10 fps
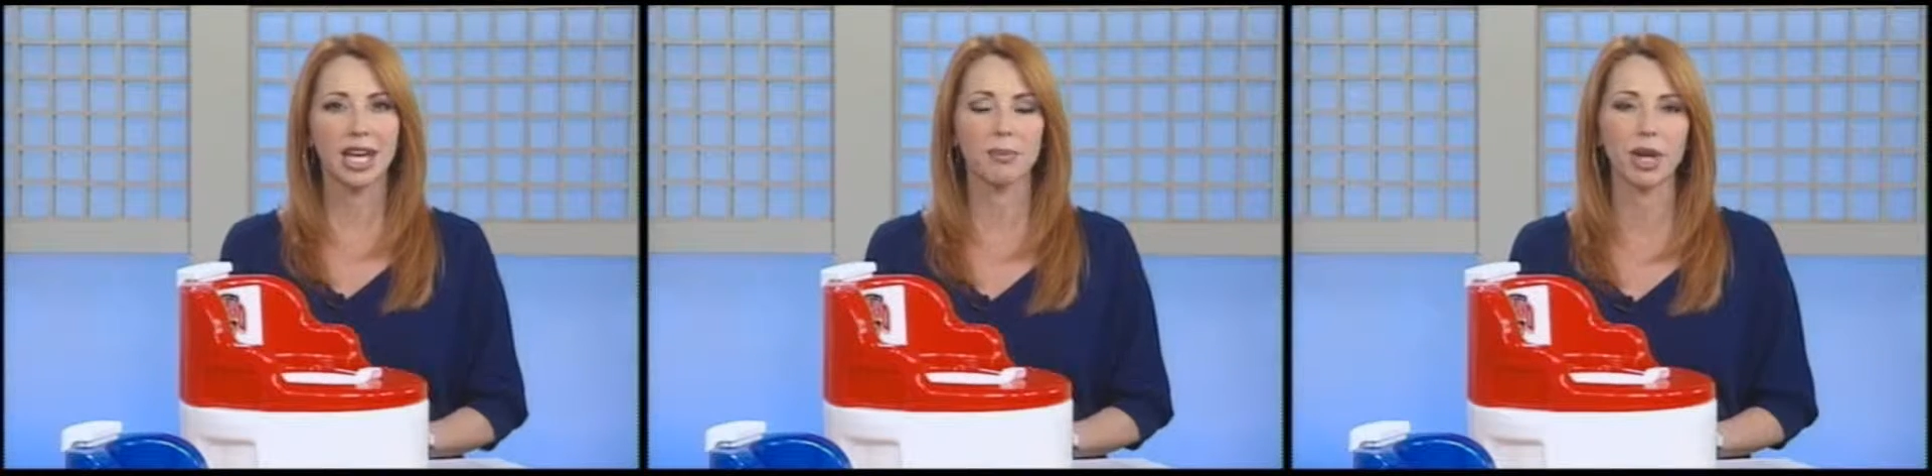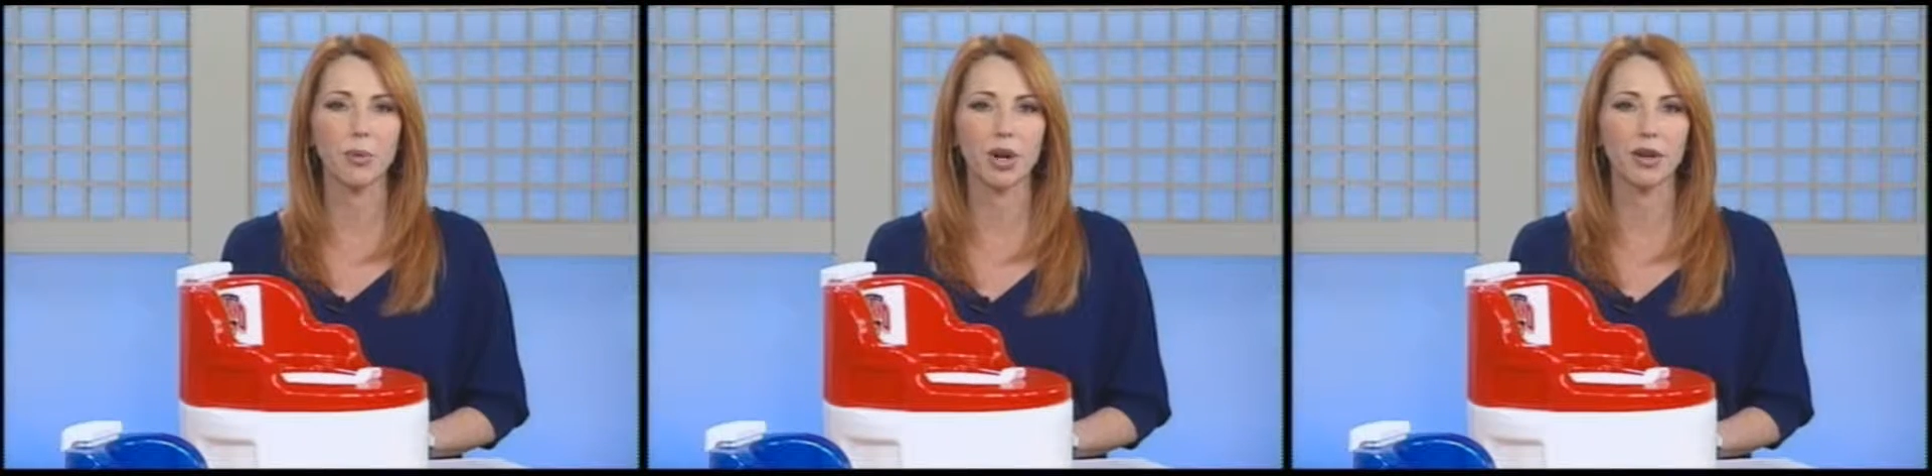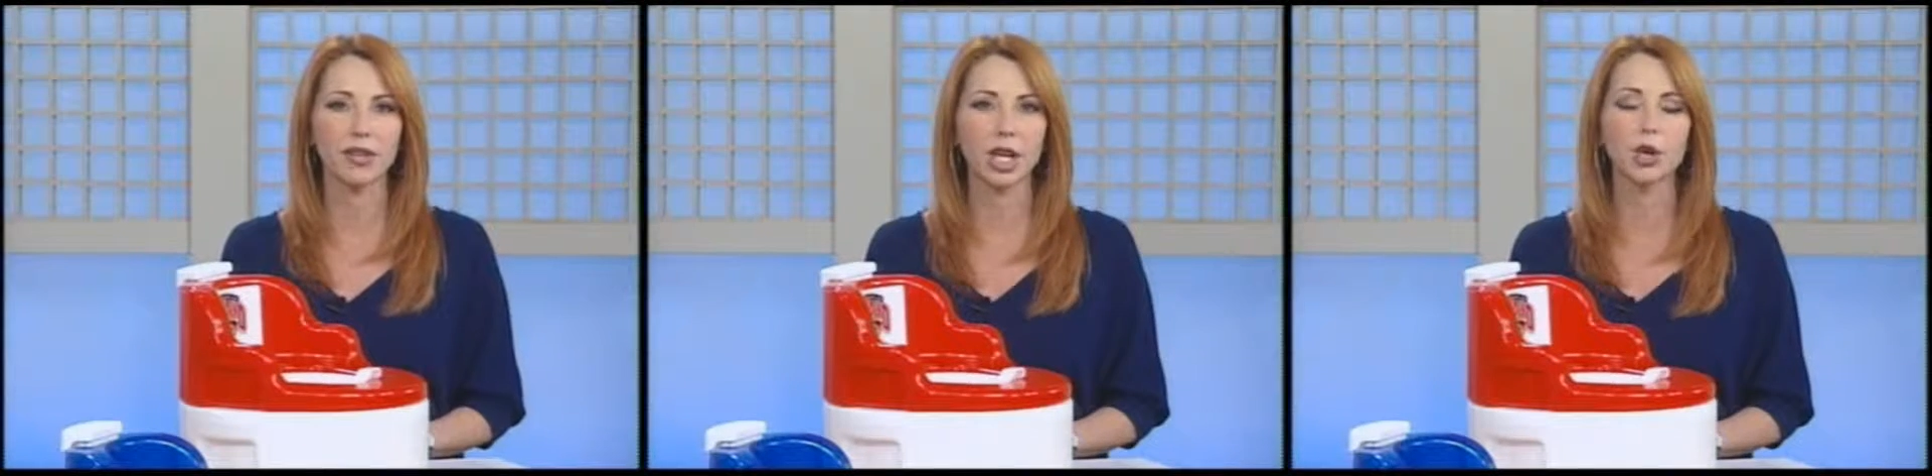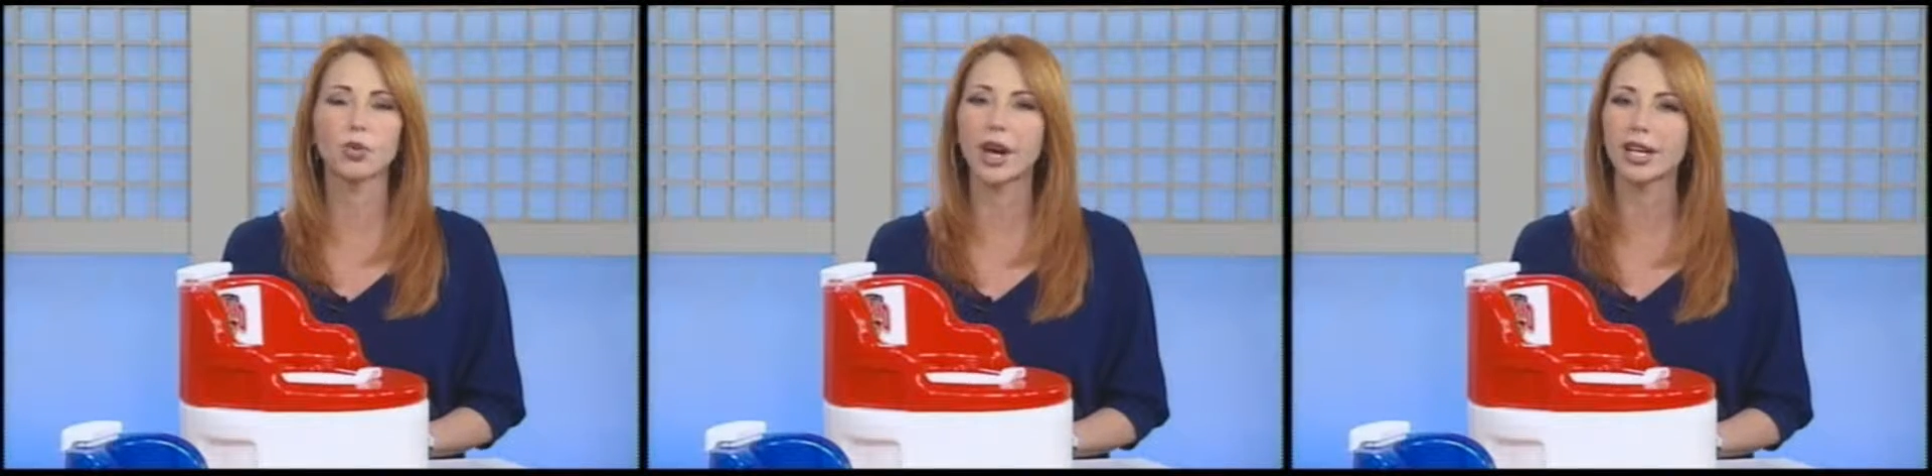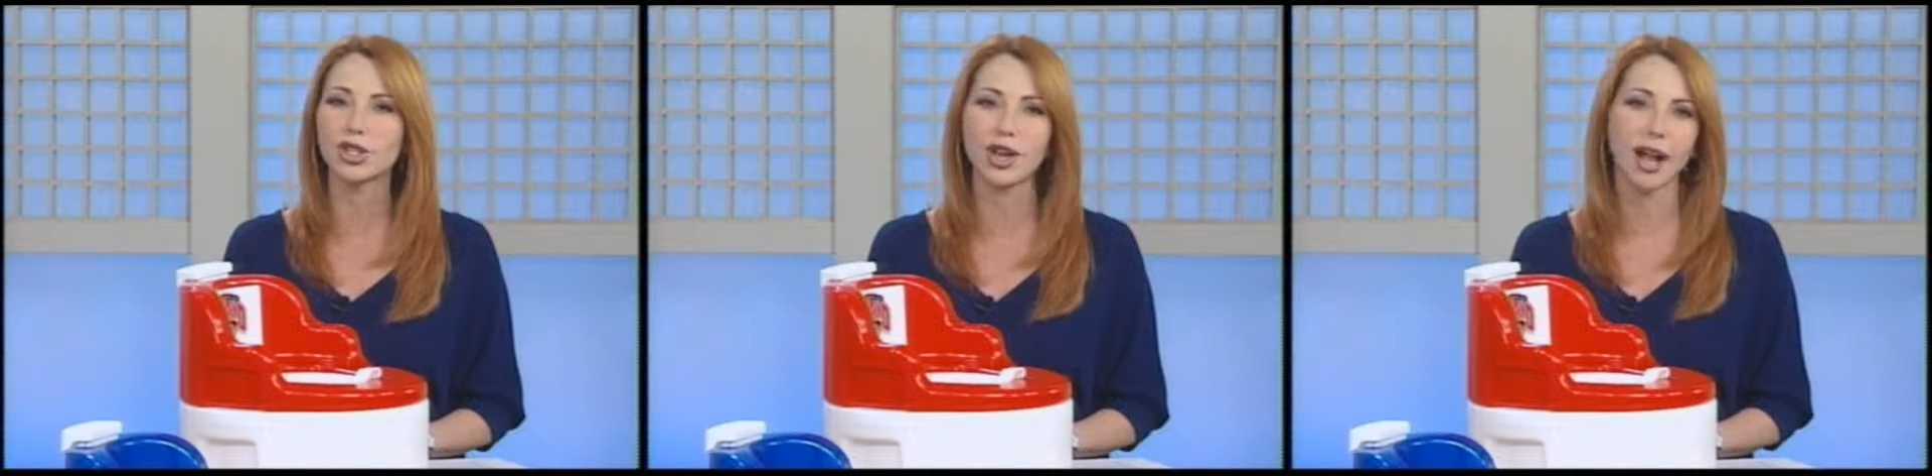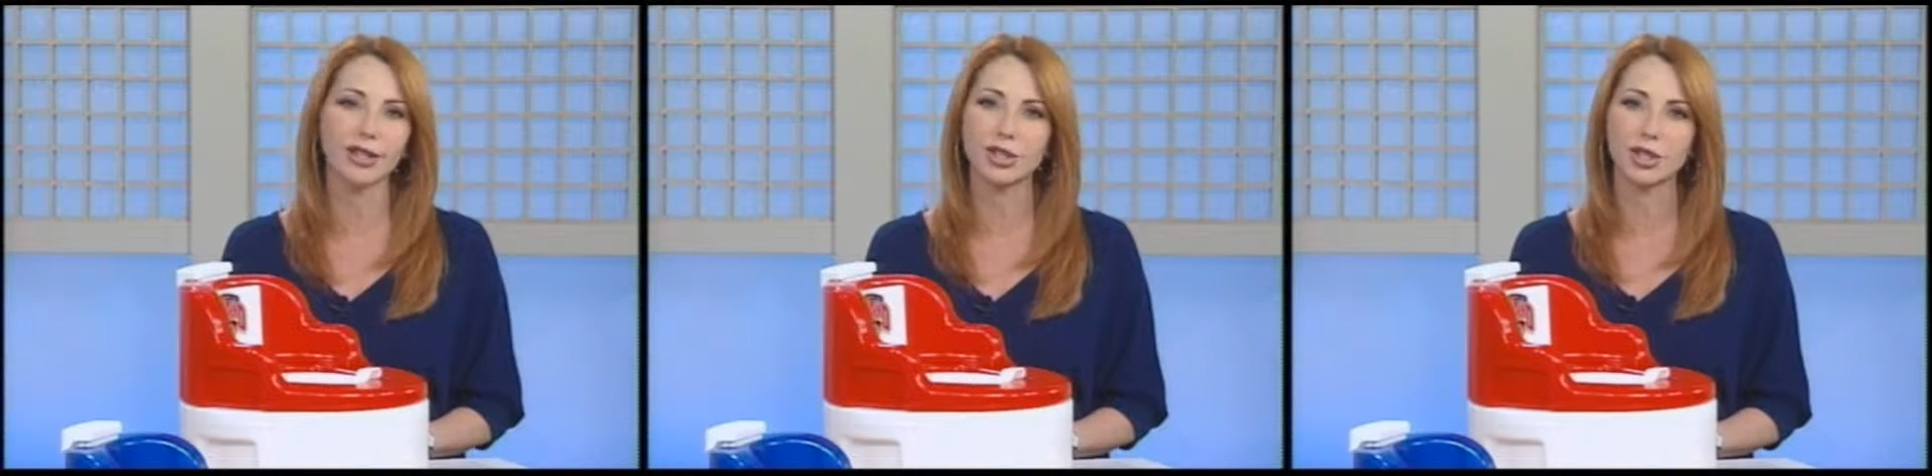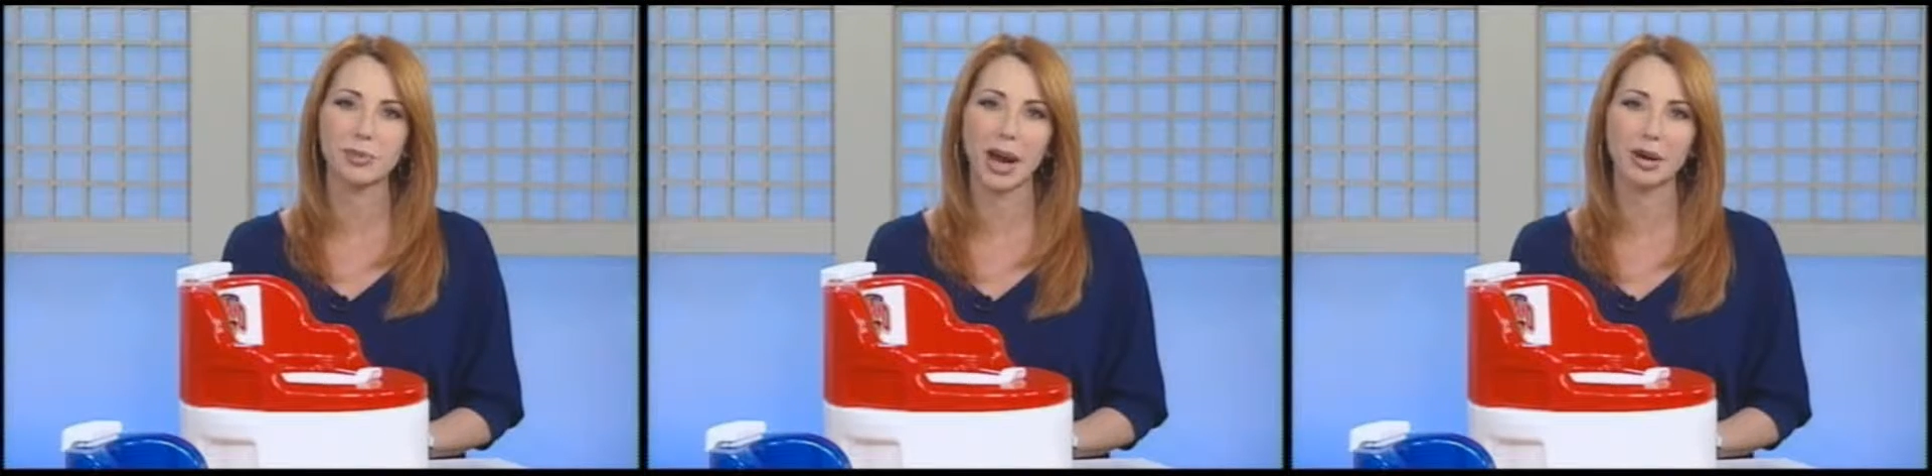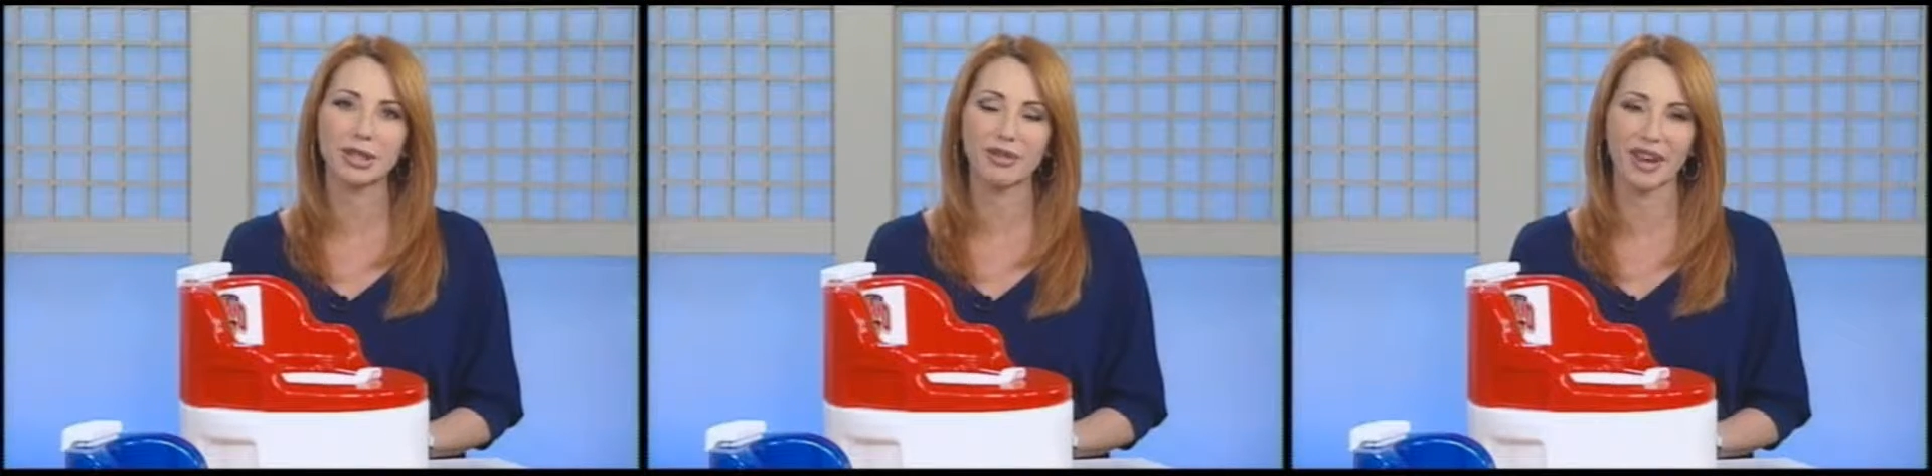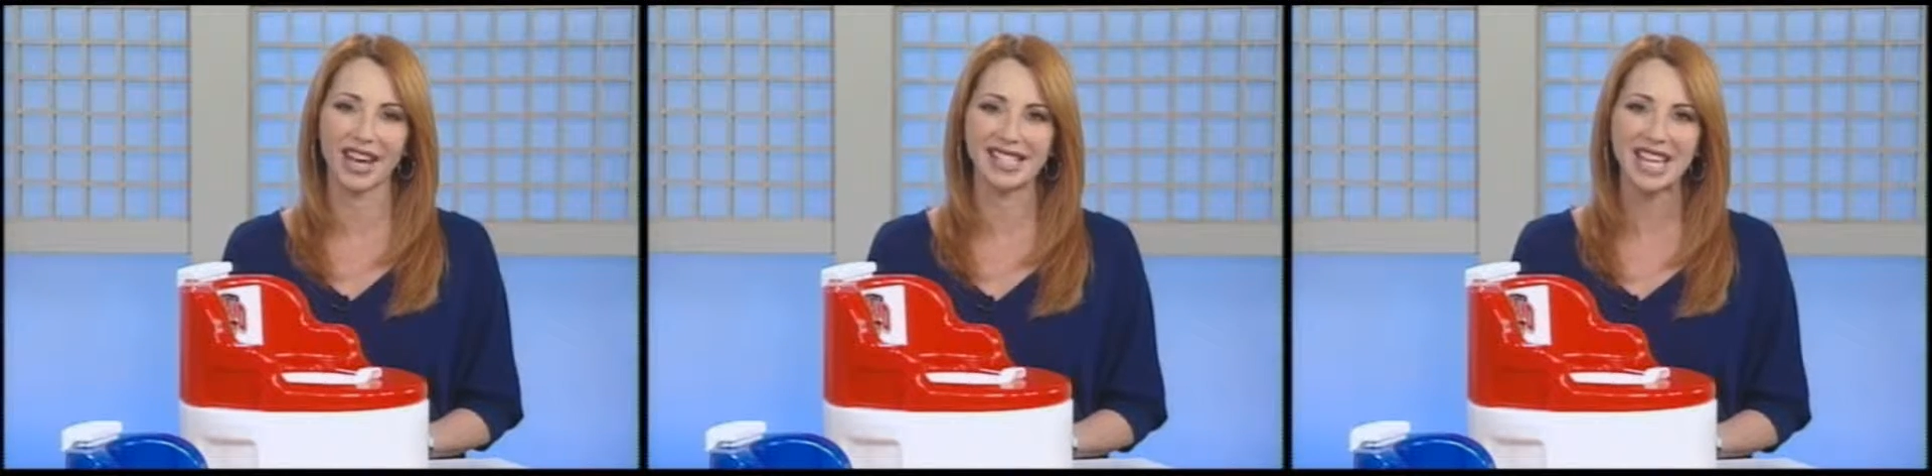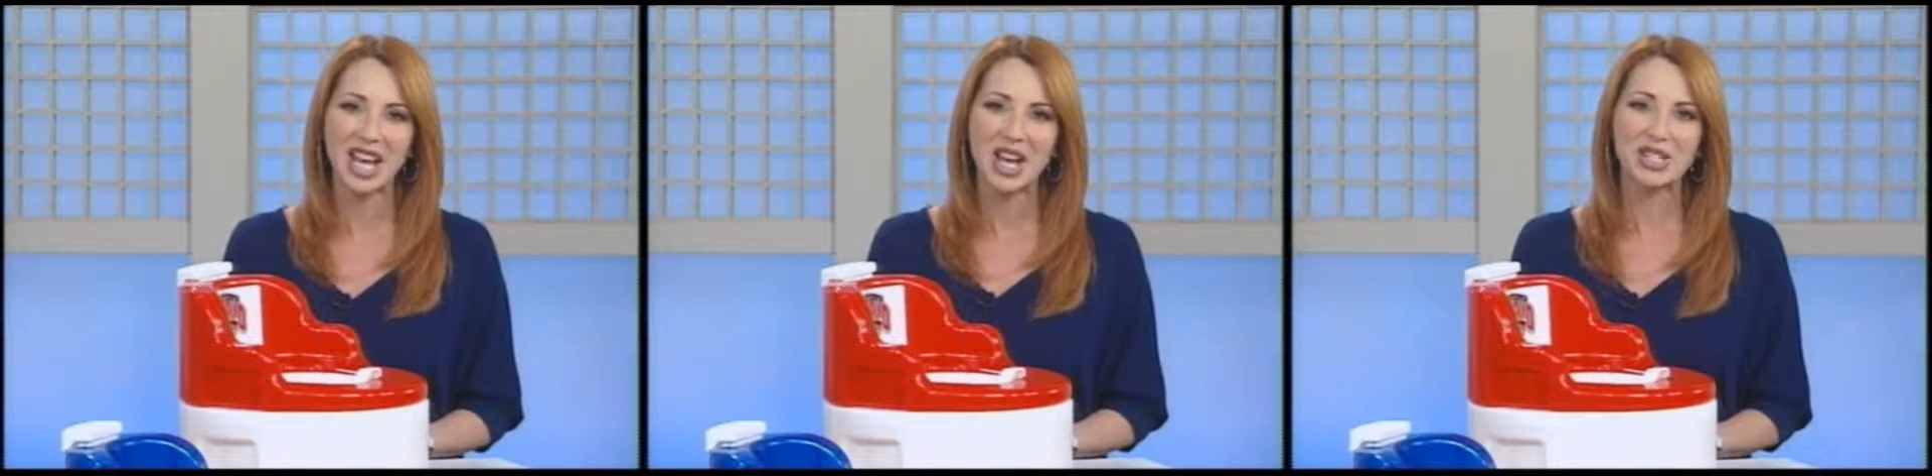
it can be one of the greatest challenges parents face.